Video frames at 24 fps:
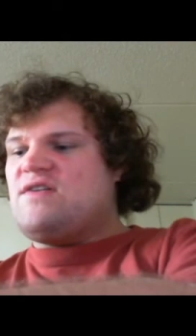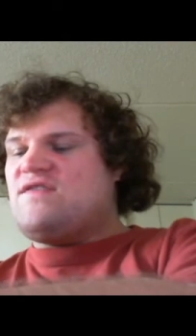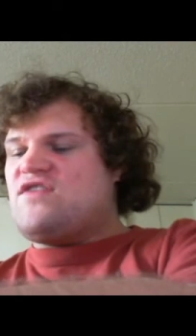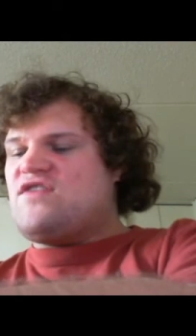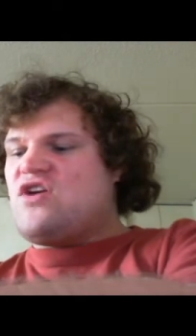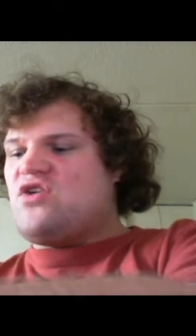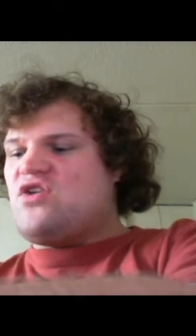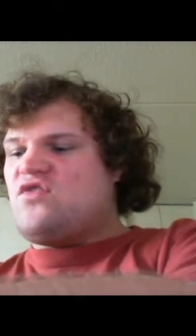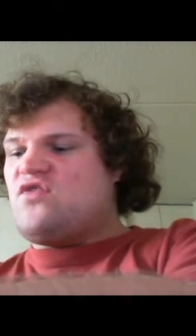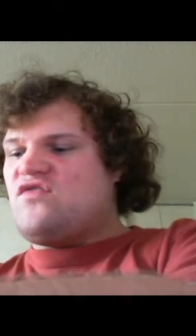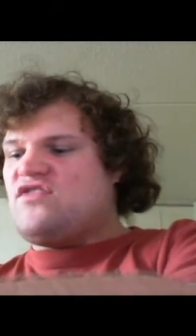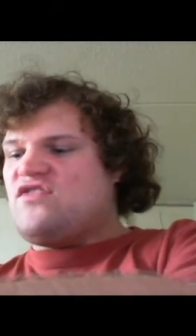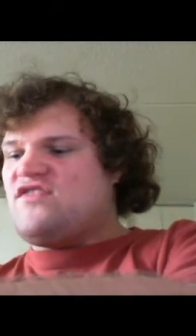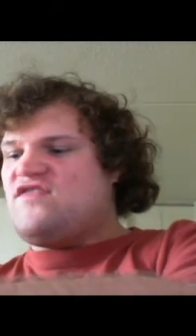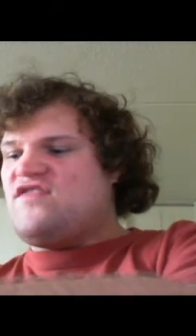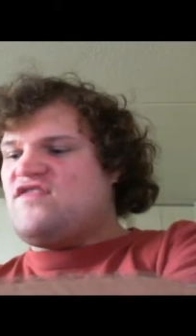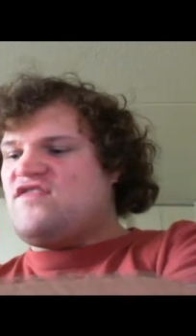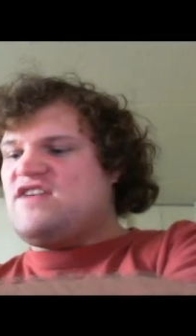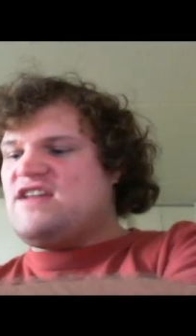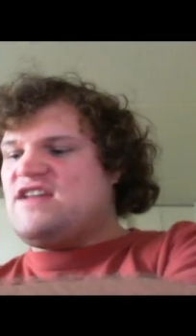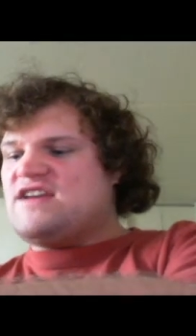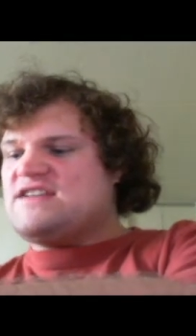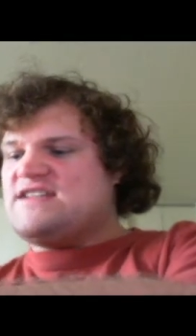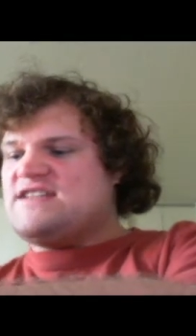gone over the
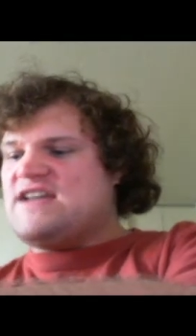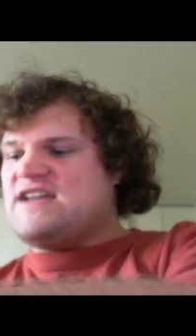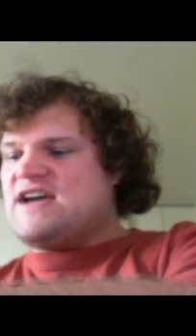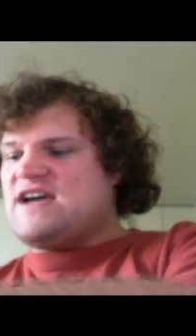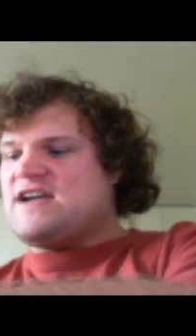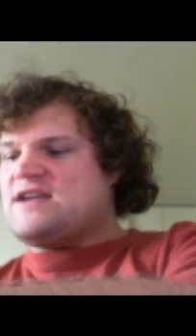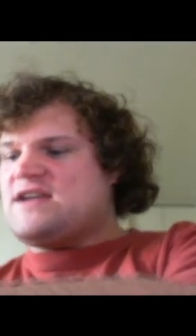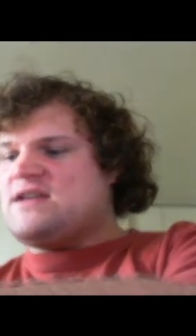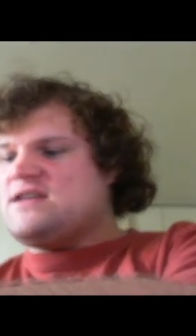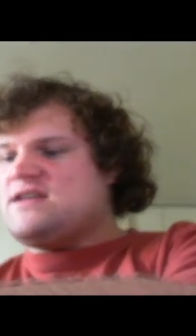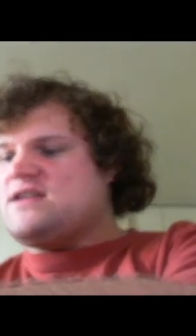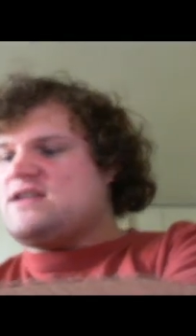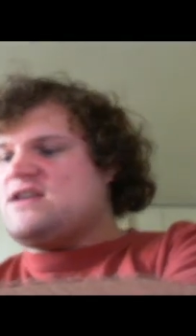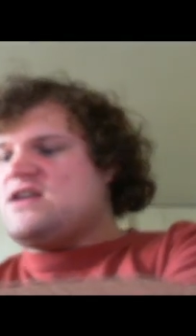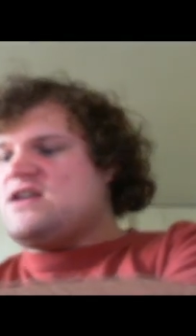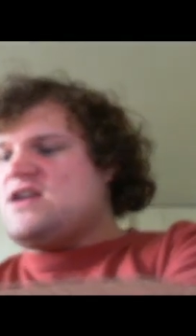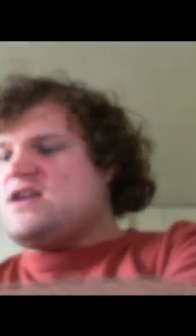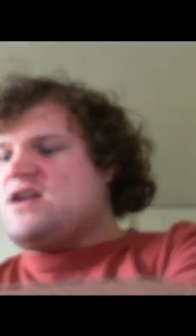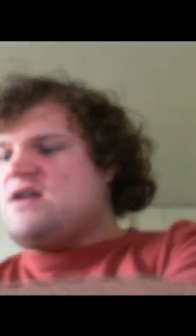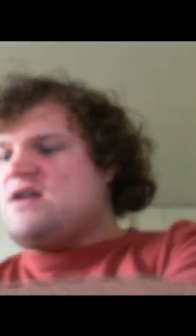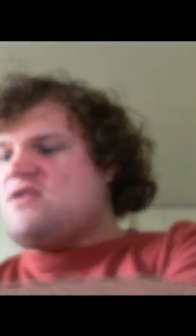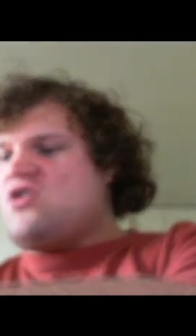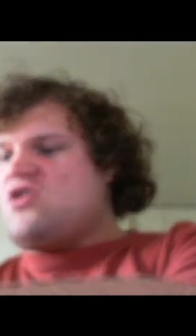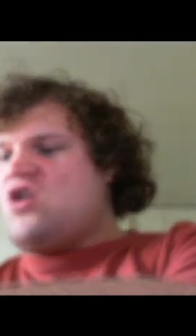Phoenix deck,
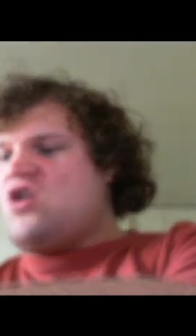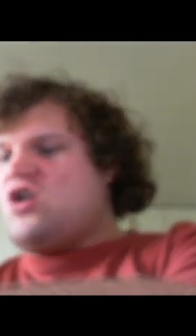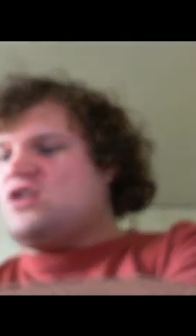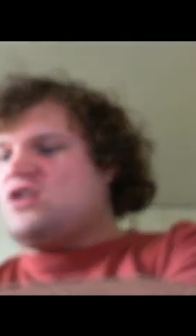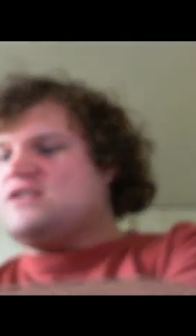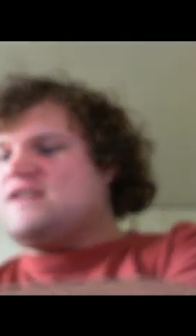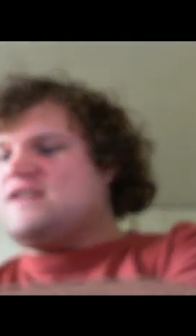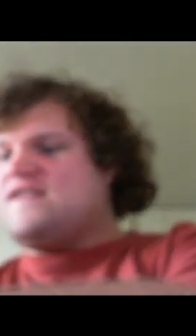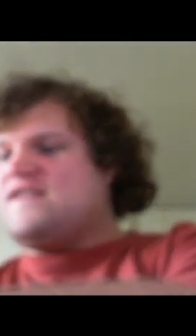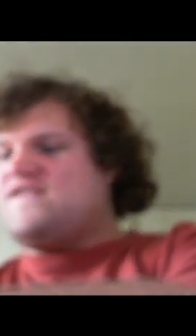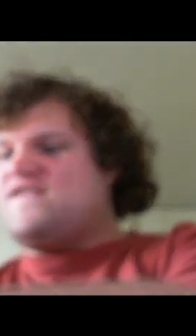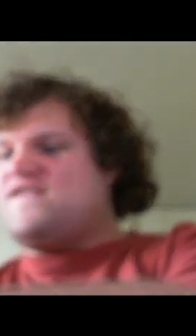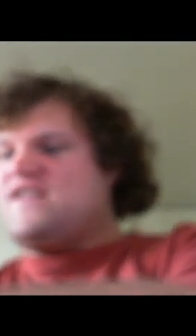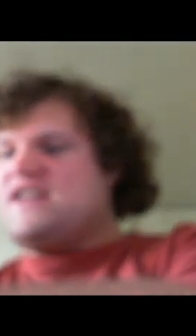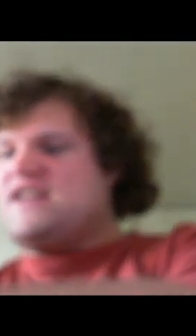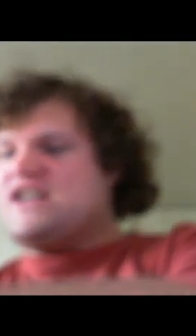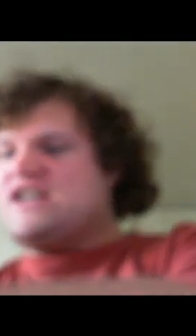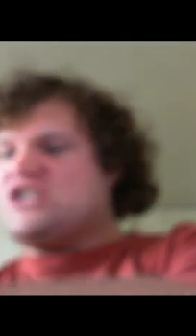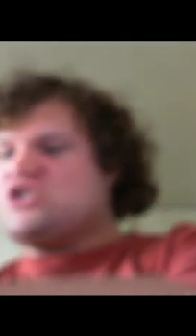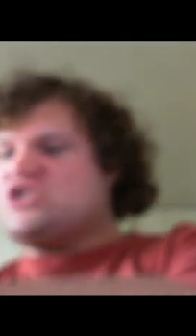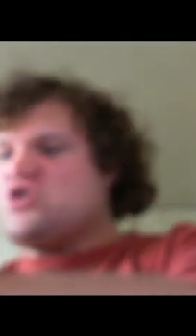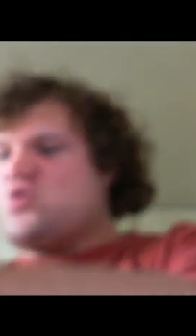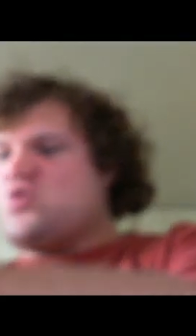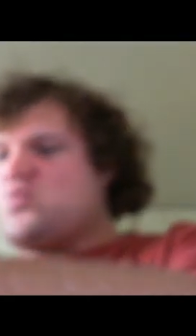called
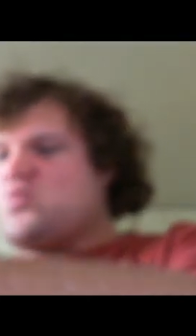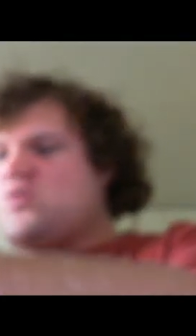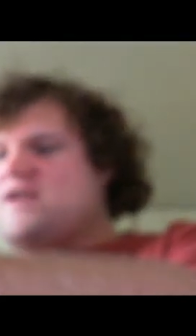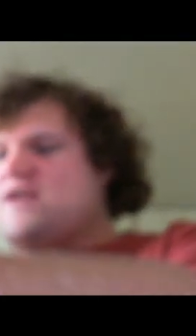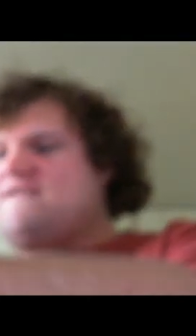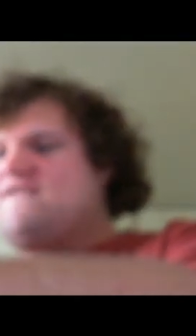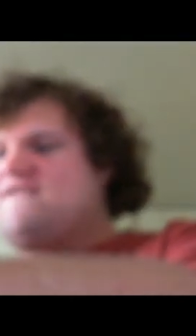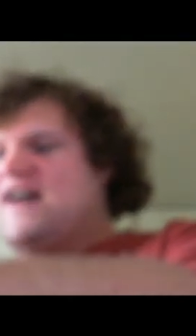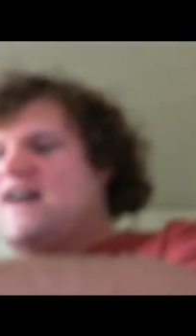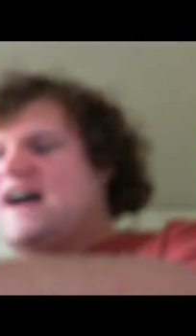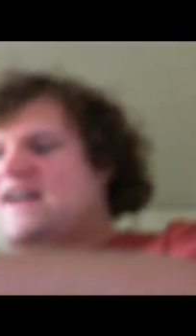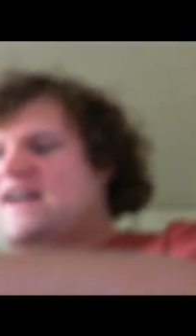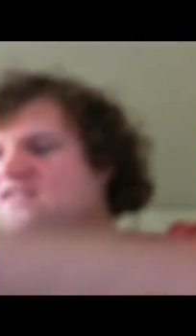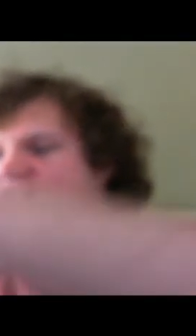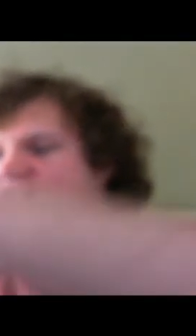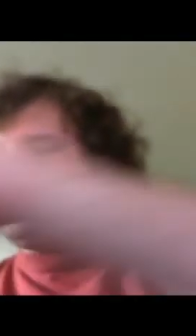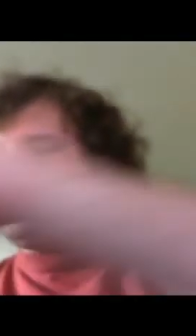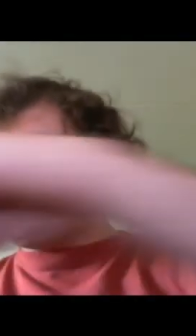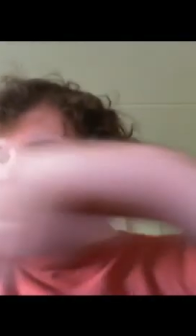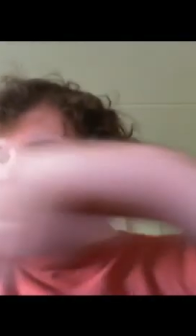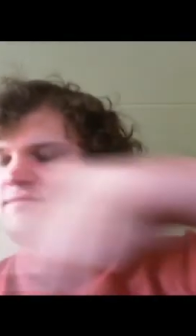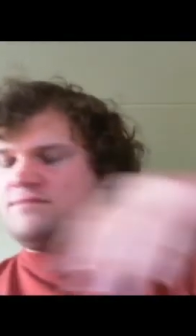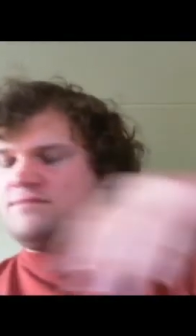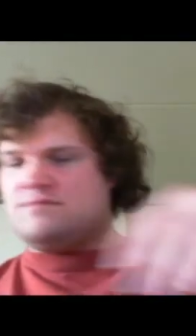Phoenix
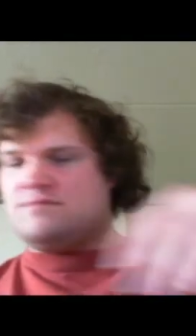Revival,